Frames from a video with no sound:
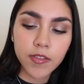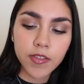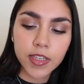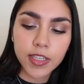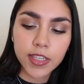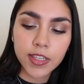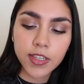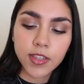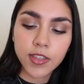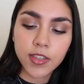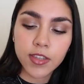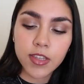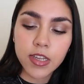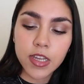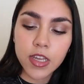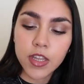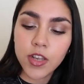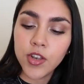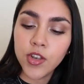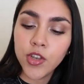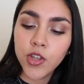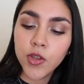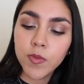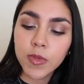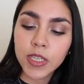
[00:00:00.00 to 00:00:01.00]
This is
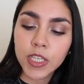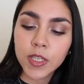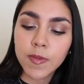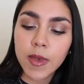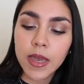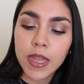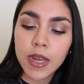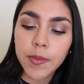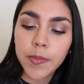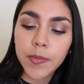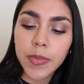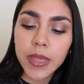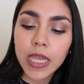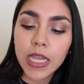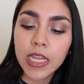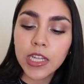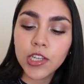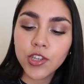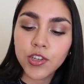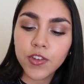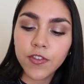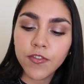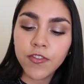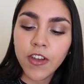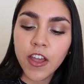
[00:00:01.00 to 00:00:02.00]
the Numismed PH